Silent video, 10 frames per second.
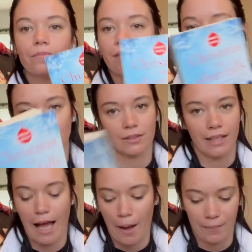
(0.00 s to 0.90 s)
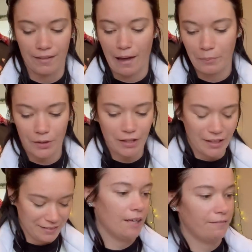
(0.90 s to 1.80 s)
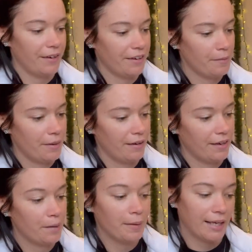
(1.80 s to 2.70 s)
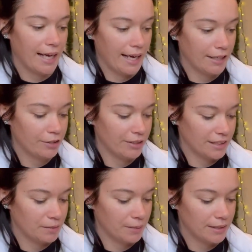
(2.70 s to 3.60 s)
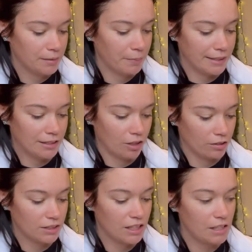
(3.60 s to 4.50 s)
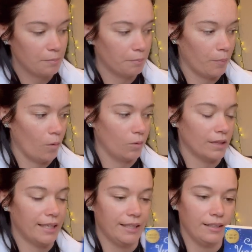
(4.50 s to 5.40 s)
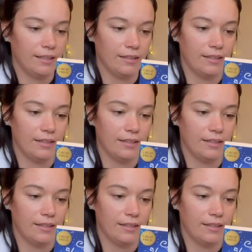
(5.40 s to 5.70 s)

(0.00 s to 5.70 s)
That's what's gonna happen in that book. A Very Merry Manhattan Christmas by Darcy Bolin.